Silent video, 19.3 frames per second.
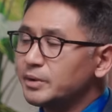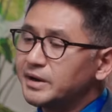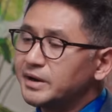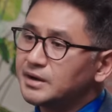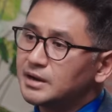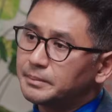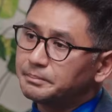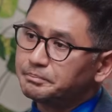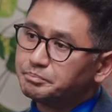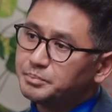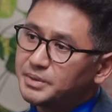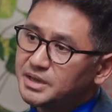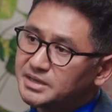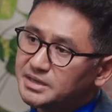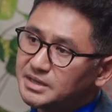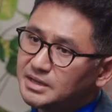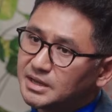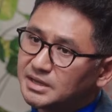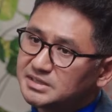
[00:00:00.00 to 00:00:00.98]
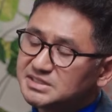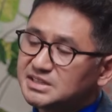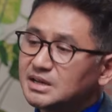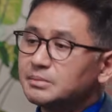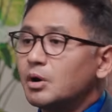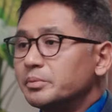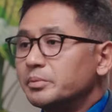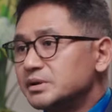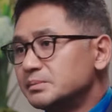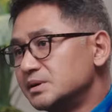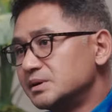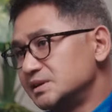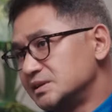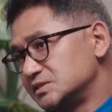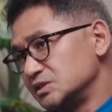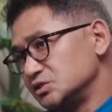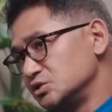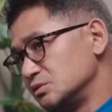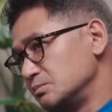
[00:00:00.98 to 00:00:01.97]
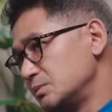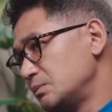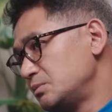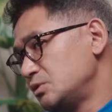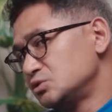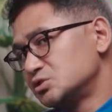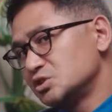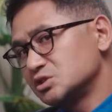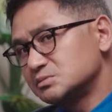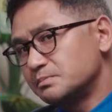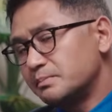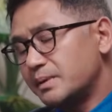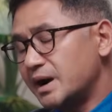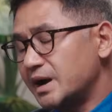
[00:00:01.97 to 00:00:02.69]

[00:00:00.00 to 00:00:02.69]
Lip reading: you end up making a suboptimal decision. Maybe you just